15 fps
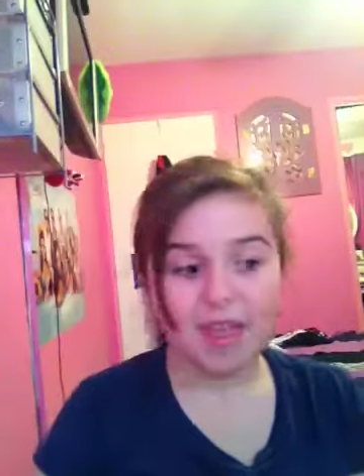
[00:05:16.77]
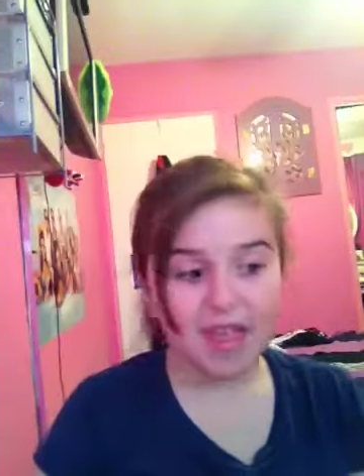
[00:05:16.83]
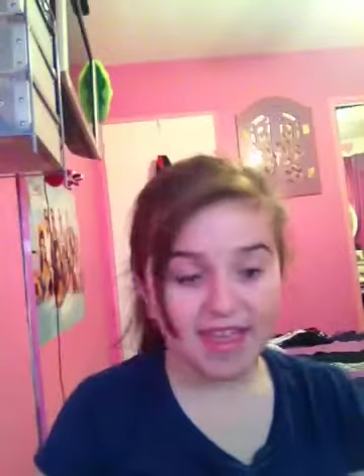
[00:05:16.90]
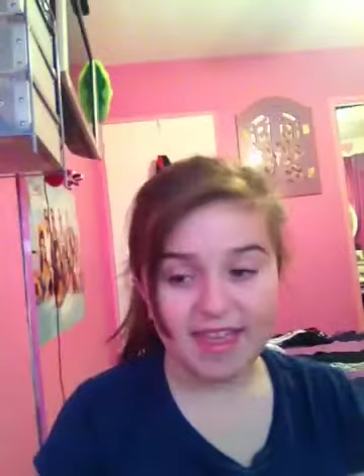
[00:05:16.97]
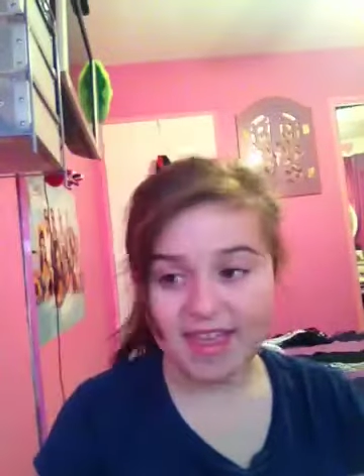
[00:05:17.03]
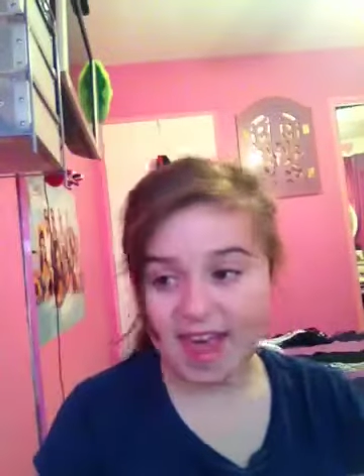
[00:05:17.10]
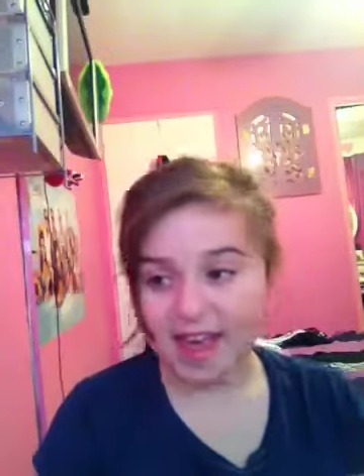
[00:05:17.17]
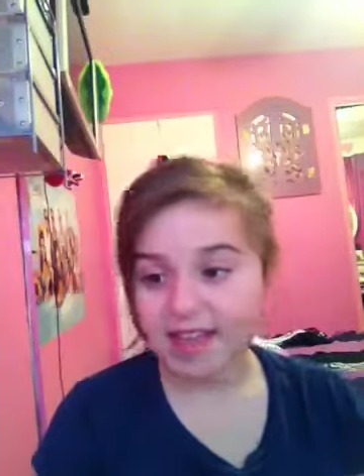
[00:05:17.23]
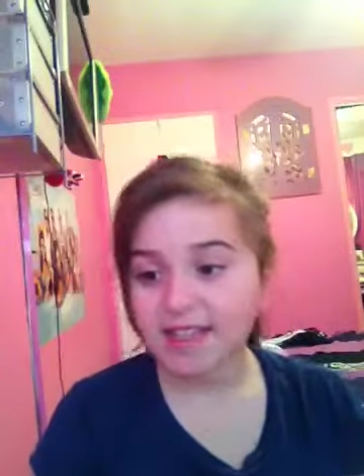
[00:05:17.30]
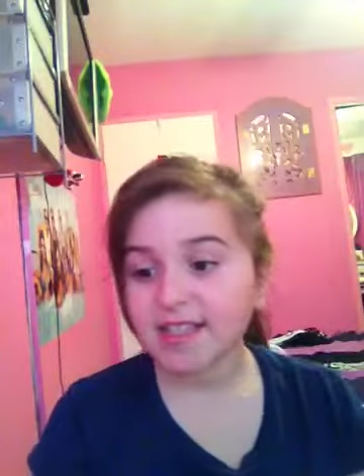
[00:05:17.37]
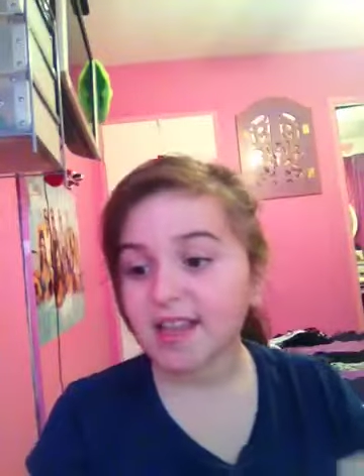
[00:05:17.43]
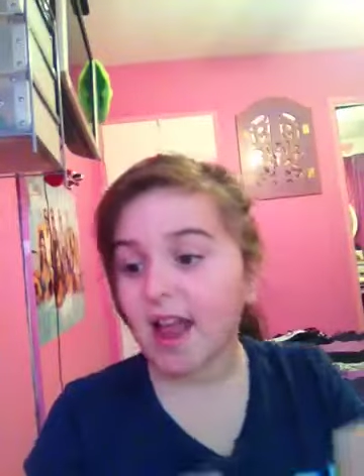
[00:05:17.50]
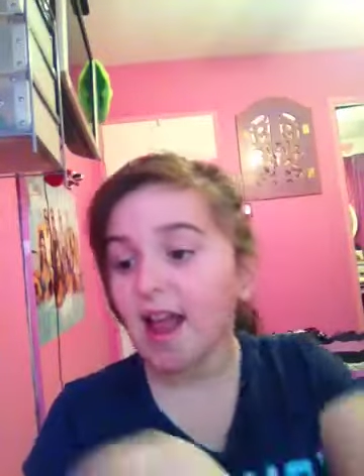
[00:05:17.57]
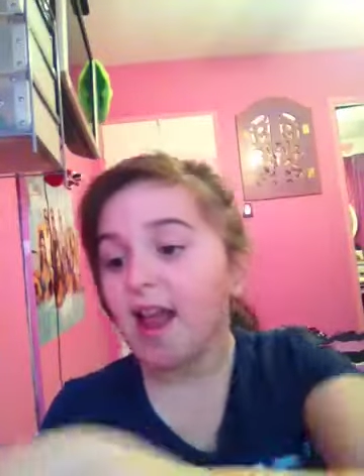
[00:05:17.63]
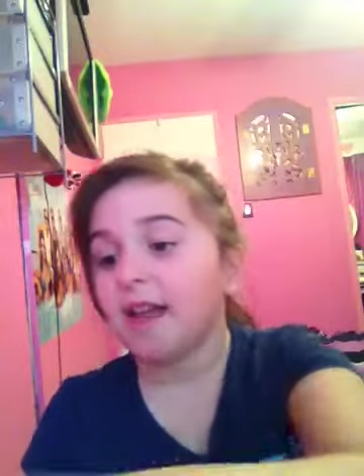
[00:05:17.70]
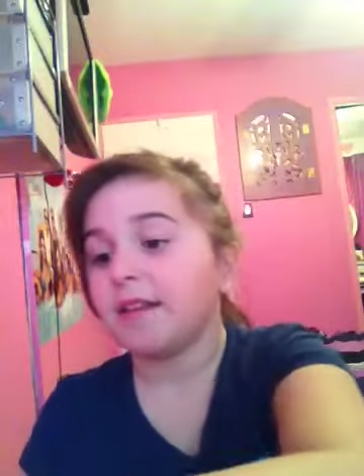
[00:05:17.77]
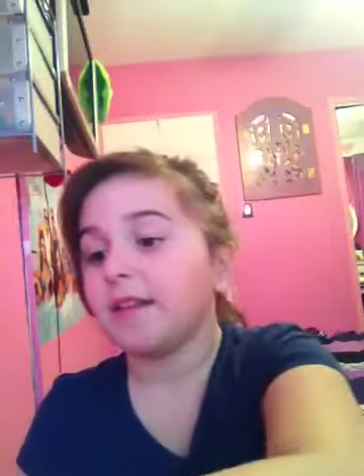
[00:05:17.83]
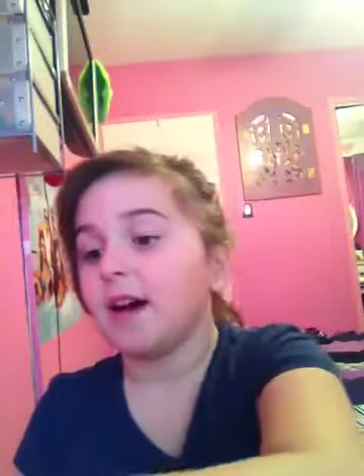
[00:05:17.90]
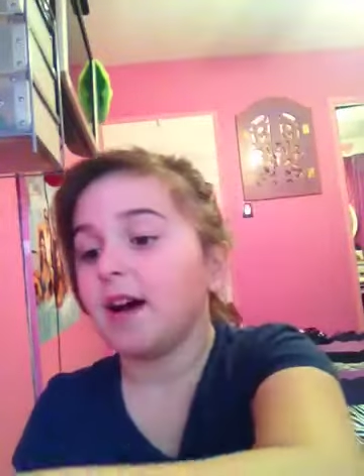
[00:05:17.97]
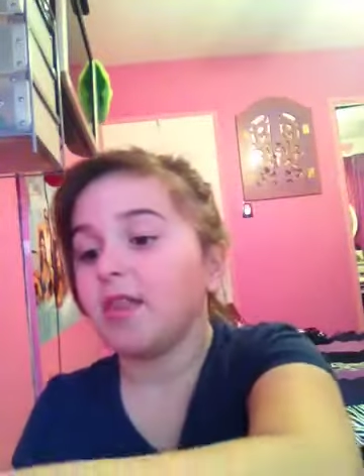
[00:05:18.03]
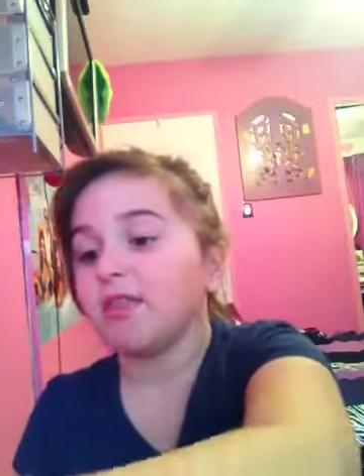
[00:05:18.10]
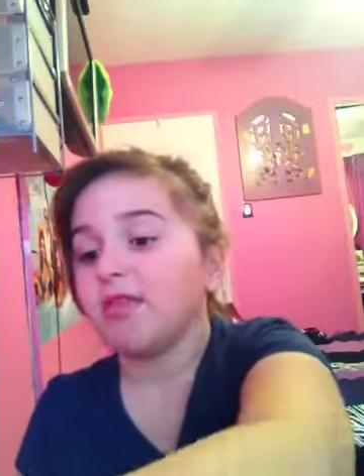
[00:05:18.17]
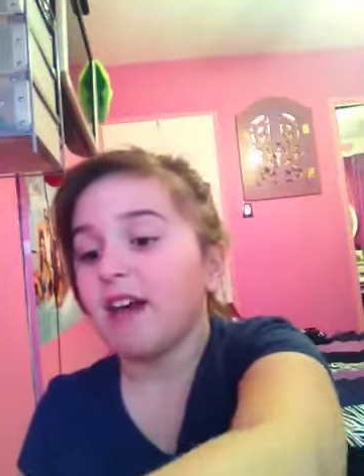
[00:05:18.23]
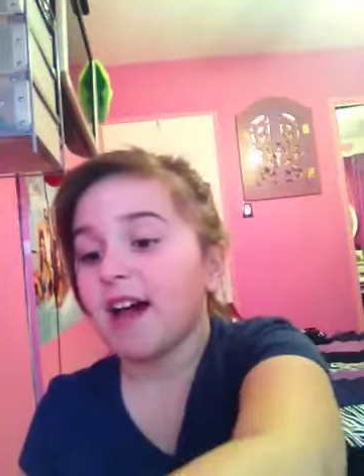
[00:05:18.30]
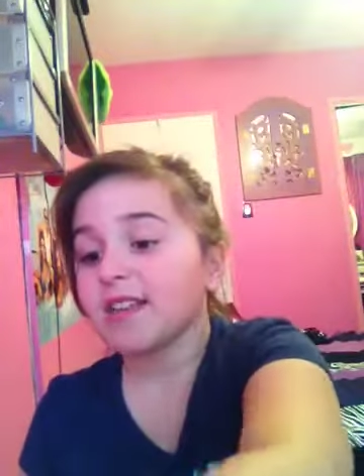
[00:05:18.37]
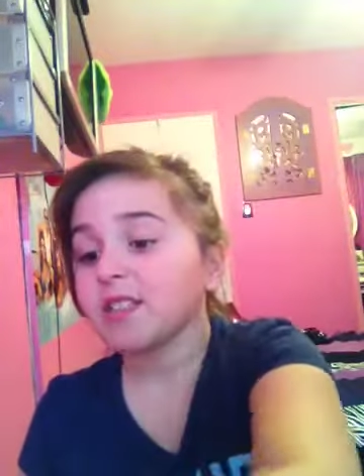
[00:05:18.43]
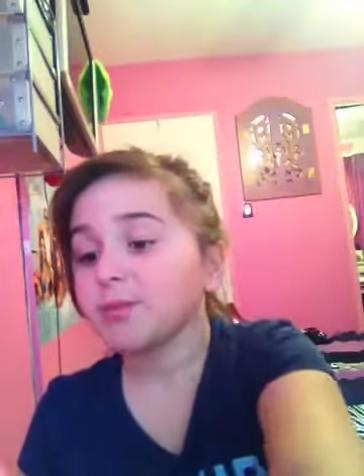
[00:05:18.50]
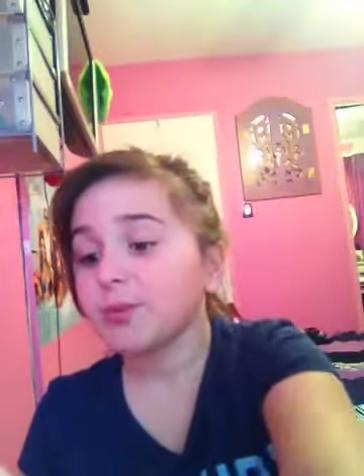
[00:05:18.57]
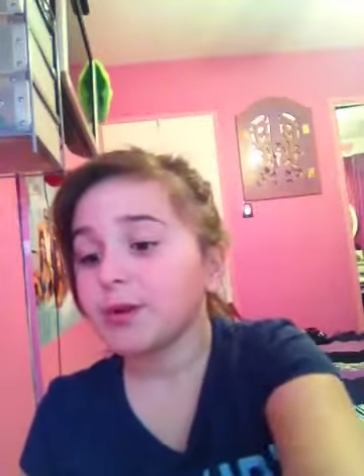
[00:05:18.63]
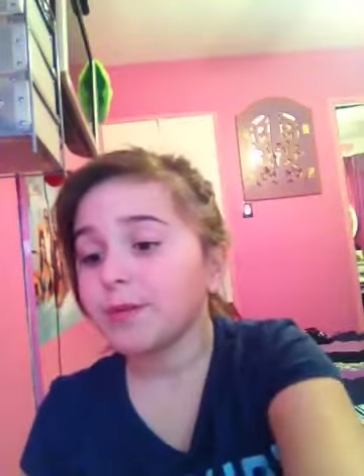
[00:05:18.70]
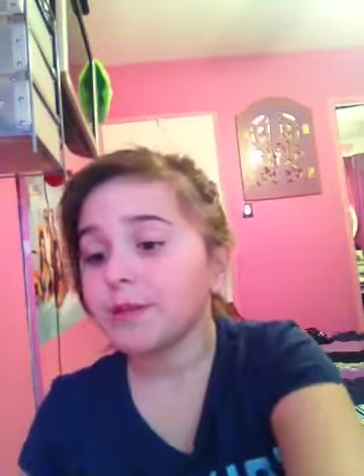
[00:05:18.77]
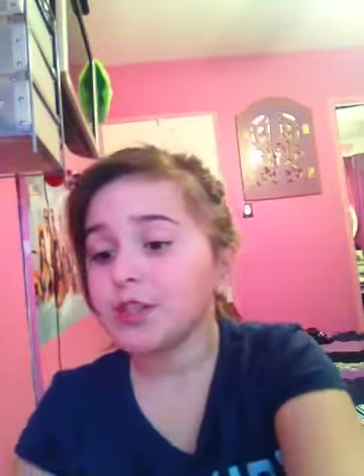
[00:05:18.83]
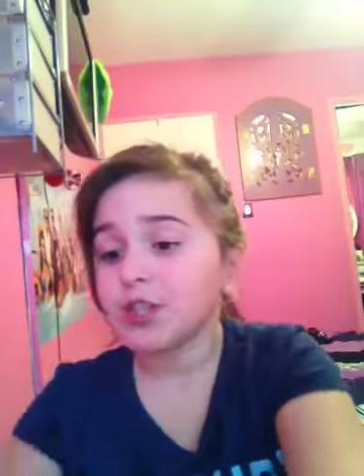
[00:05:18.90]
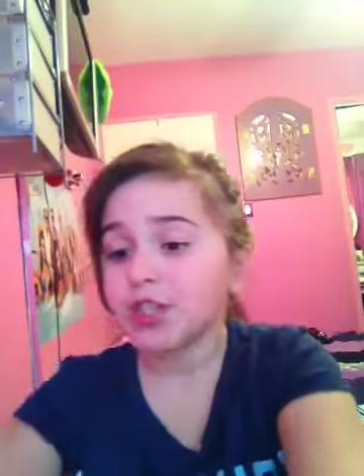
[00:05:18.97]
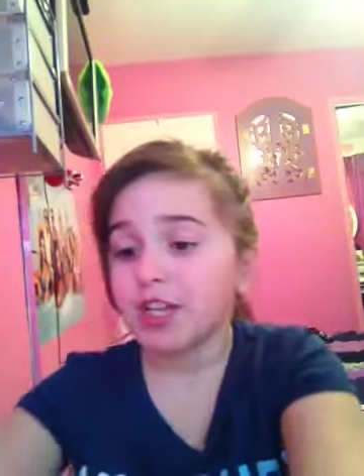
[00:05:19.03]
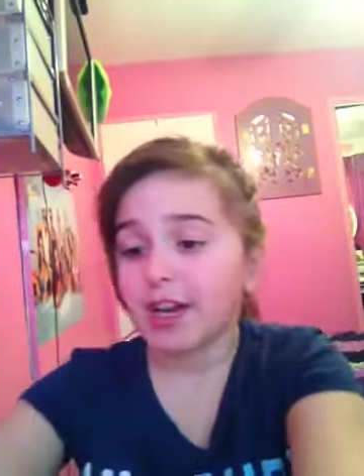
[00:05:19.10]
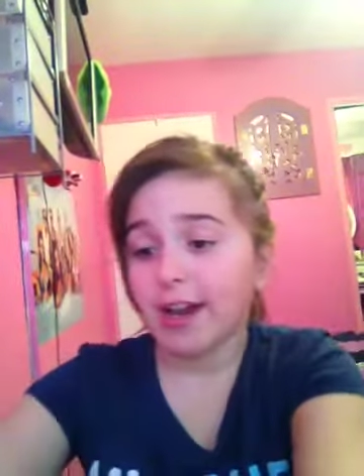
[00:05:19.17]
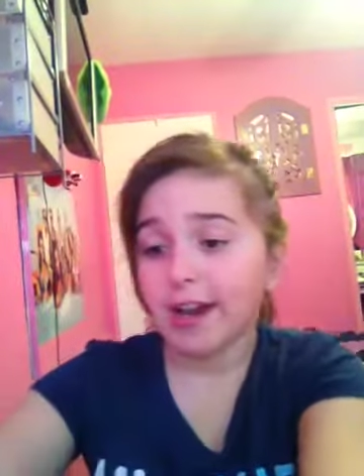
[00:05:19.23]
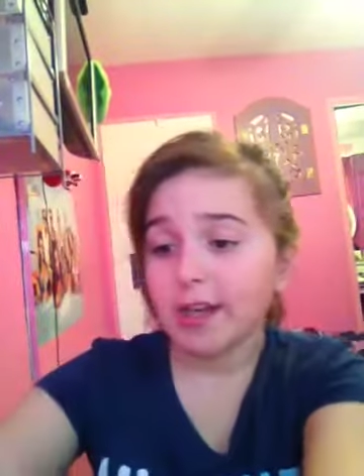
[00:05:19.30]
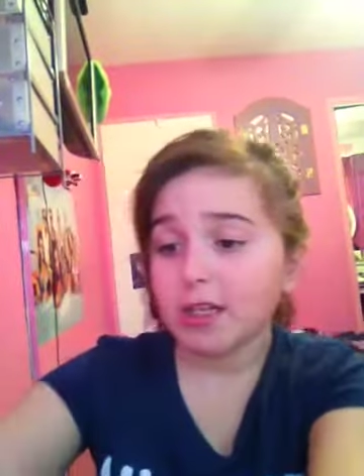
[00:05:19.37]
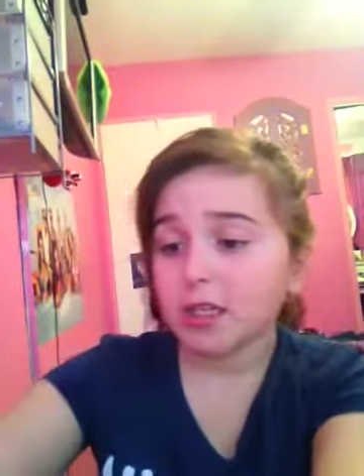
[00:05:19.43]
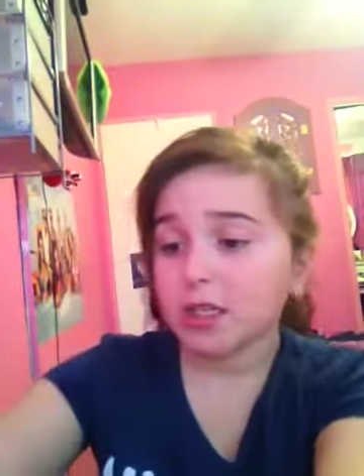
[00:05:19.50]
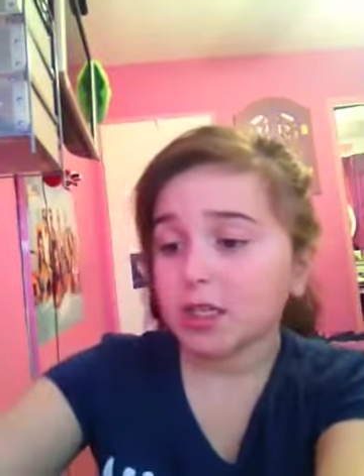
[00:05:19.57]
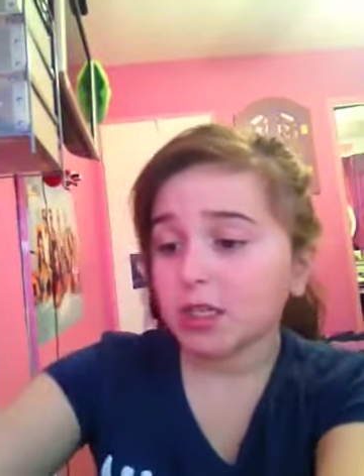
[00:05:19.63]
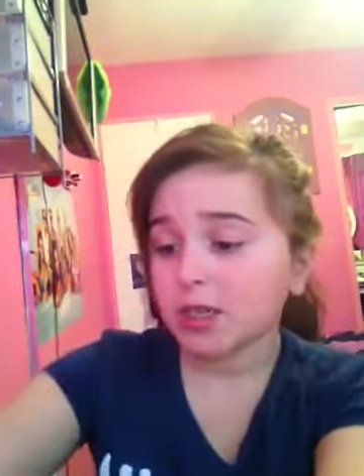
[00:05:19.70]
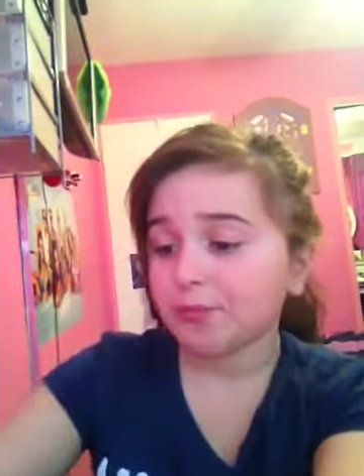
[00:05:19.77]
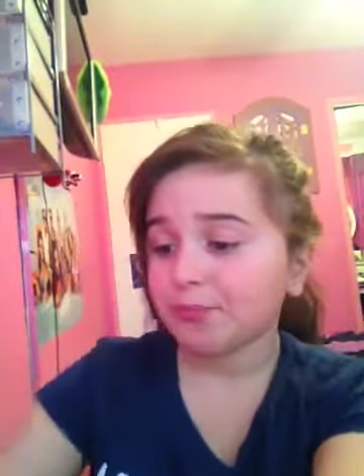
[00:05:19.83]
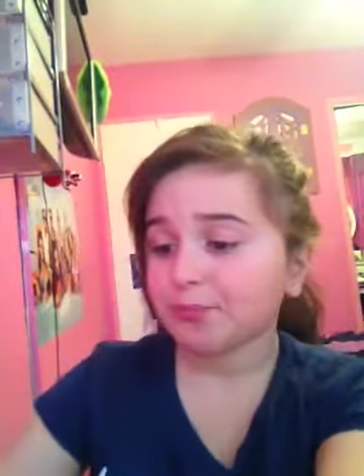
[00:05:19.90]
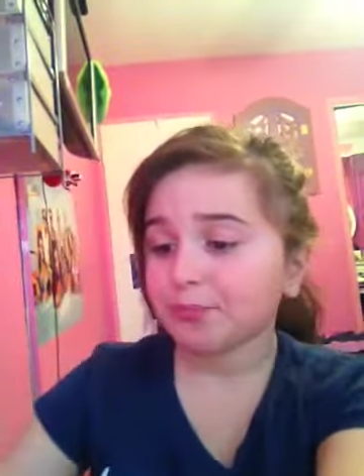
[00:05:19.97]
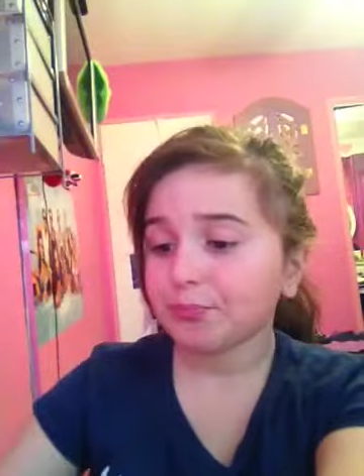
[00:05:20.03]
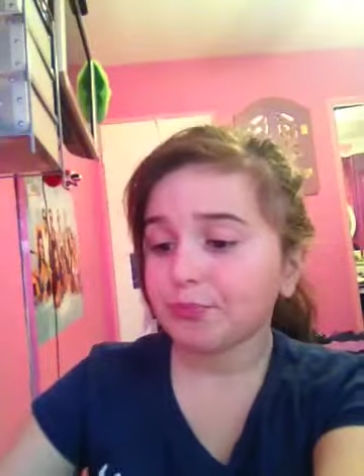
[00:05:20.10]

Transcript: yes, and that's pretty much it.